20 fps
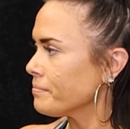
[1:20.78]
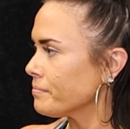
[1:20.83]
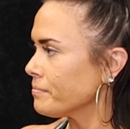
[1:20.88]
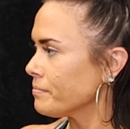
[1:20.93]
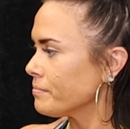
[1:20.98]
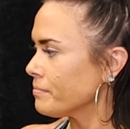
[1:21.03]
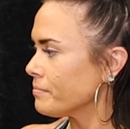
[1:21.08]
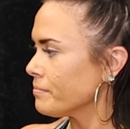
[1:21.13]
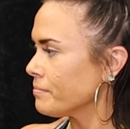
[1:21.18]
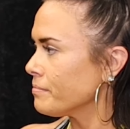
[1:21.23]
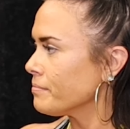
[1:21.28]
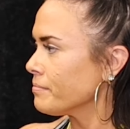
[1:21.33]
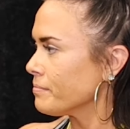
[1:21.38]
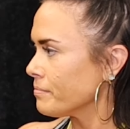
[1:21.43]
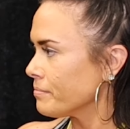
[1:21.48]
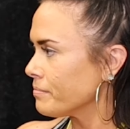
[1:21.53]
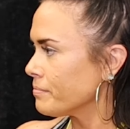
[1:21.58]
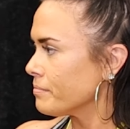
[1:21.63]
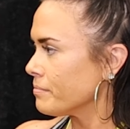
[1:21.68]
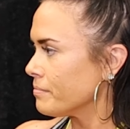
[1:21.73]

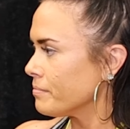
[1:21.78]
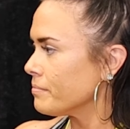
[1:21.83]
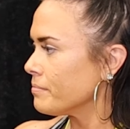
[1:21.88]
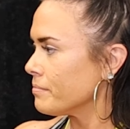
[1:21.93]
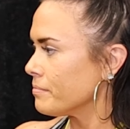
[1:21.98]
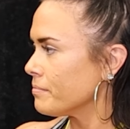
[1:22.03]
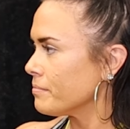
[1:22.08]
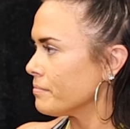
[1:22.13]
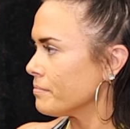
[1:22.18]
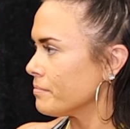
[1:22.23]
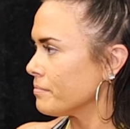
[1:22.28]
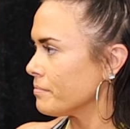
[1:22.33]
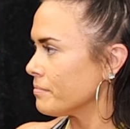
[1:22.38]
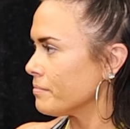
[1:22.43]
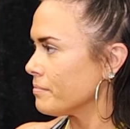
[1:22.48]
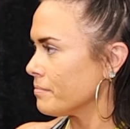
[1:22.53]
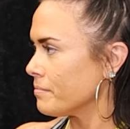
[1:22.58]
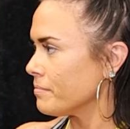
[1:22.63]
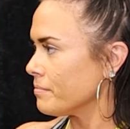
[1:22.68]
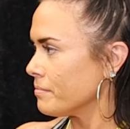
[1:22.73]

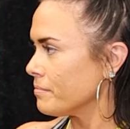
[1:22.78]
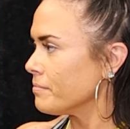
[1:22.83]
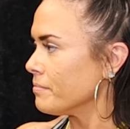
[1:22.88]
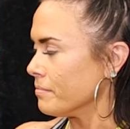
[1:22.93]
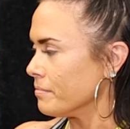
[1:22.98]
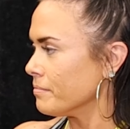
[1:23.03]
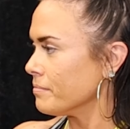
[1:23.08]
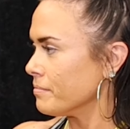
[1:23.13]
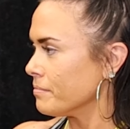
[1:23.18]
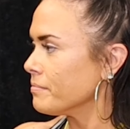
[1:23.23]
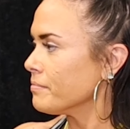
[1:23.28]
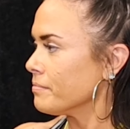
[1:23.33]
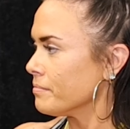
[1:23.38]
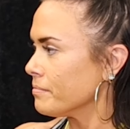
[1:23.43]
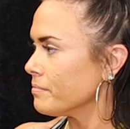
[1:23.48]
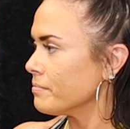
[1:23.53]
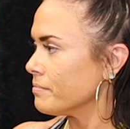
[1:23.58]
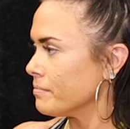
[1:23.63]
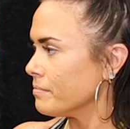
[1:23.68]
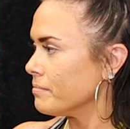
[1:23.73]

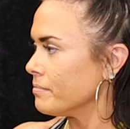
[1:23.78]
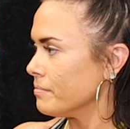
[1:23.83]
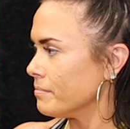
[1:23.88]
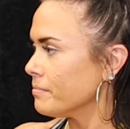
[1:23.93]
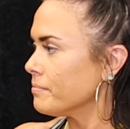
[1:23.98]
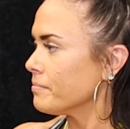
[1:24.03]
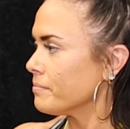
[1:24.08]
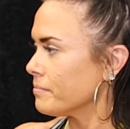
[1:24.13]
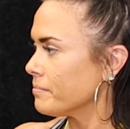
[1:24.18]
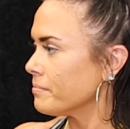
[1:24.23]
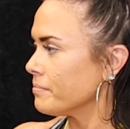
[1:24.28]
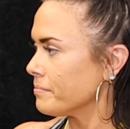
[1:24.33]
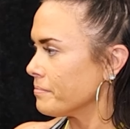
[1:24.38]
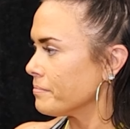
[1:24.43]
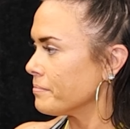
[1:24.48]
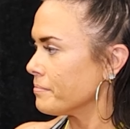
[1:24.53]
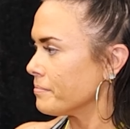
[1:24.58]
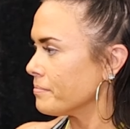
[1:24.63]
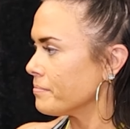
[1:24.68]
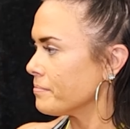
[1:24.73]

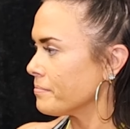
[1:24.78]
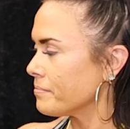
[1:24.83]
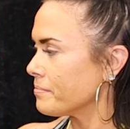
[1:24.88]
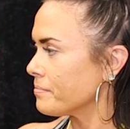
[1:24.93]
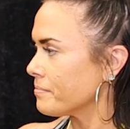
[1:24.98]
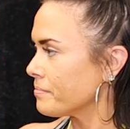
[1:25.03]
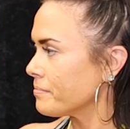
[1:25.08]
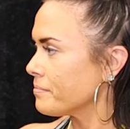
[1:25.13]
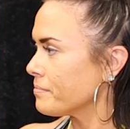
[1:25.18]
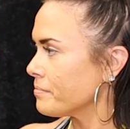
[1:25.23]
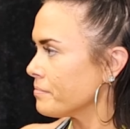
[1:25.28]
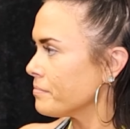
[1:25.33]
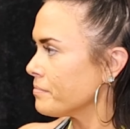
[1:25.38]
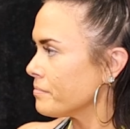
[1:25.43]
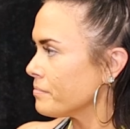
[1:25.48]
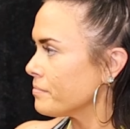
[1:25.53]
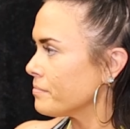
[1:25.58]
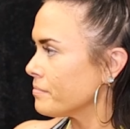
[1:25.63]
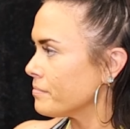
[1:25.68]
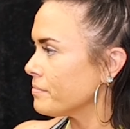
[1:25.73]

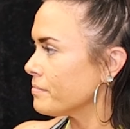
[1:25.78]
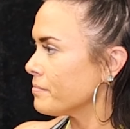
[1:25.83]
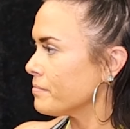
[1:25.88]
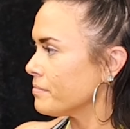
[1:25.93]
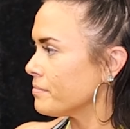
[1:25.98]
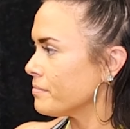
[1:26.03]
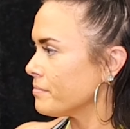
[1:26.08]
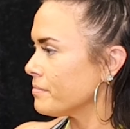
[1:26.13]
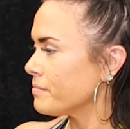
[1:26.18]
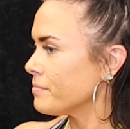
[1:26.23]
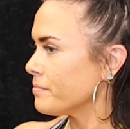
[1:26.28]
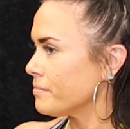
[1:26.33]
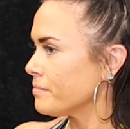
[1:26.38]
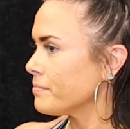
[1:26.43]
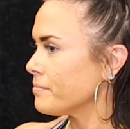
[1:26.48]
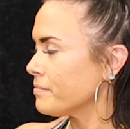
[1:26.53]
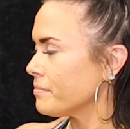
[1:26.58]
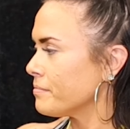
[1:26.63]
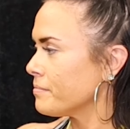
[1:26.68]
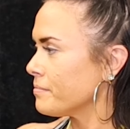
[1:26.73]

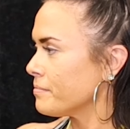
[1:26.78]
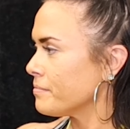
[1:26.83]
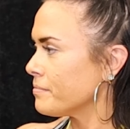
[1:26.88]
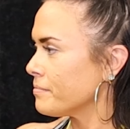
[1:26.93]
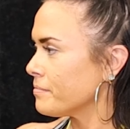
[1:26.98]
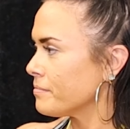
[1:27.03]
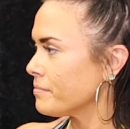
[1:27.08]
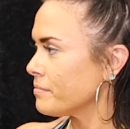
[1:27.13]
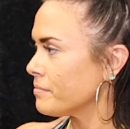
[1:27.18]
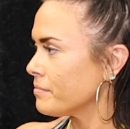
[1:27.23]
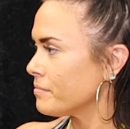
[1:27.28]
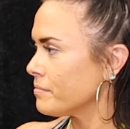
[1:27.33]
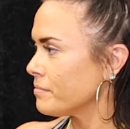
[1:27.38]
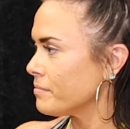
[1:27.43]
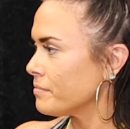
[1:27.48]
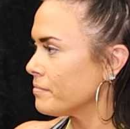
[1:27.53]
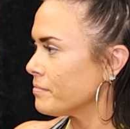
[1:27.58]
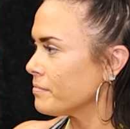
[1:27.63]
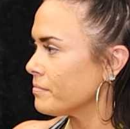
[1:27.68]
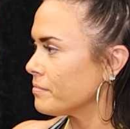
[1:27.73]

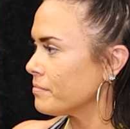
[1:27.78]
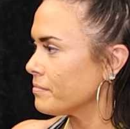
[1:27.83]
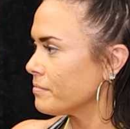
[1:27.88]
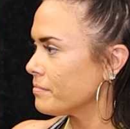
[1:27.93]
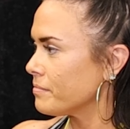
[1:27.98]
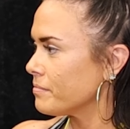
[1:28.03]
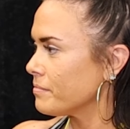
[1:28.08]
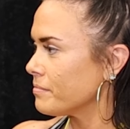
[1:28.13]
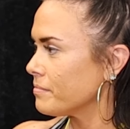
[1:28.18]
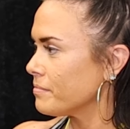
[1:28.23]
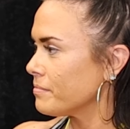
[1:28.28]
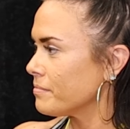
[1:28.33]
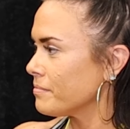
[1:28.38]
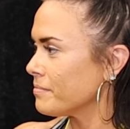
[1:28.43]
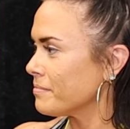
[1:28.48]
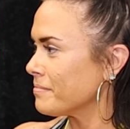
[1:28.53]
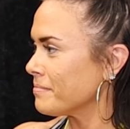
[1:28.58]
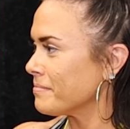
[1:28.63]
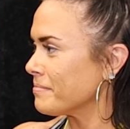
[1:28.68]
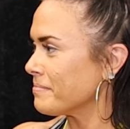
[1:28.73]
This person isn't speaking.